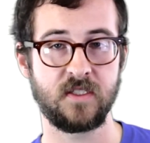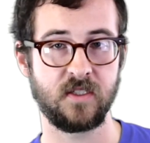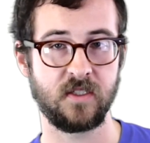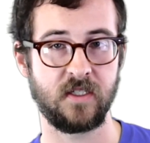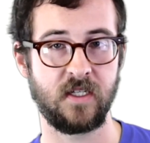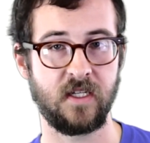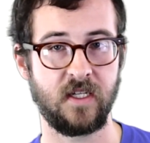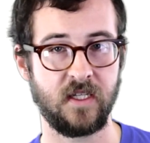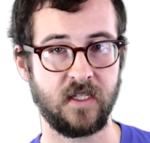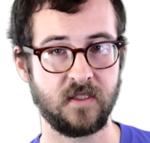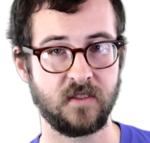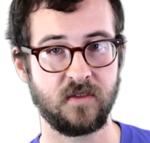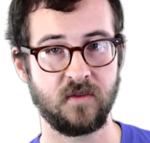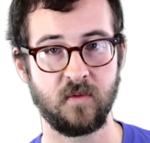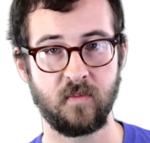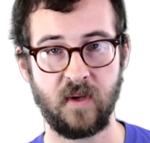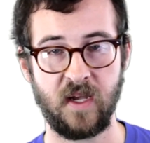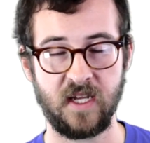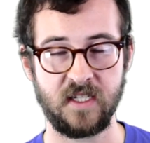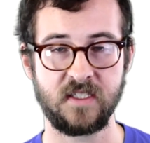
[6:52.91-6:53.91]
For me, it took
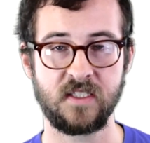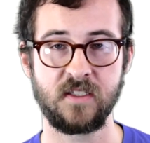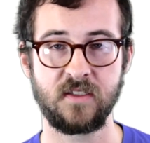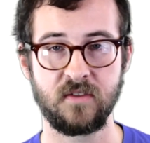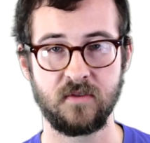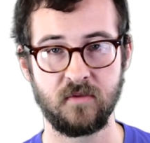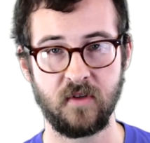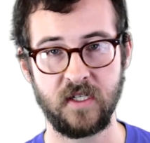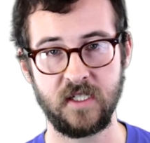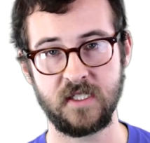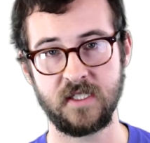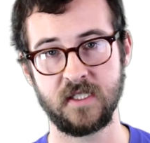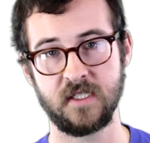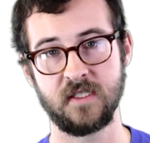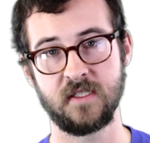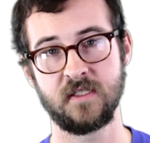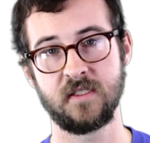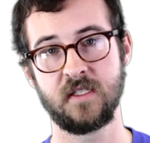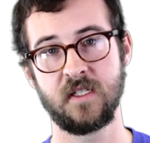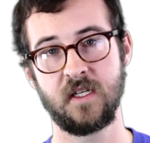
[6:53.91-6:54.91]
getting into a bad
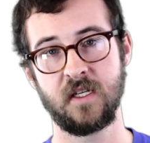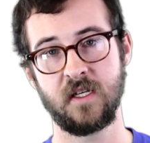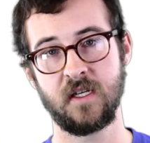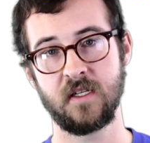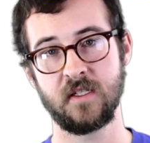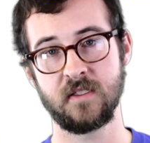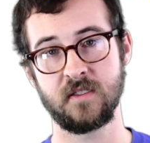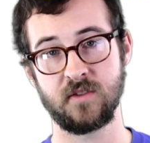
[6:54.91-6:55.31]
situation